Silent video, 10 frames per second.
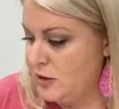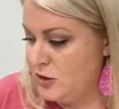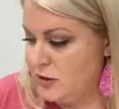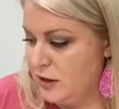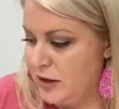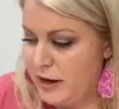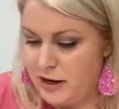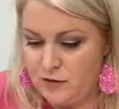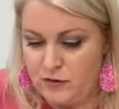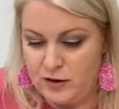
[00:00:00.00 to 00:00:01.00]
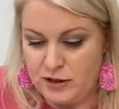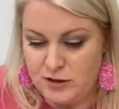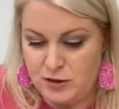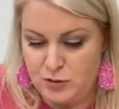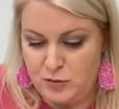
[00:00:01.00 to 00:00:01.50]
is just a guide for
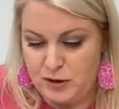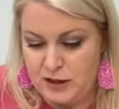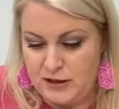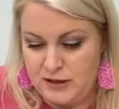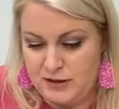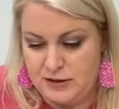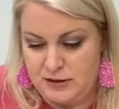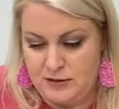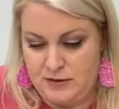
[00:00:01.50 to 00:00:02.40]
us to place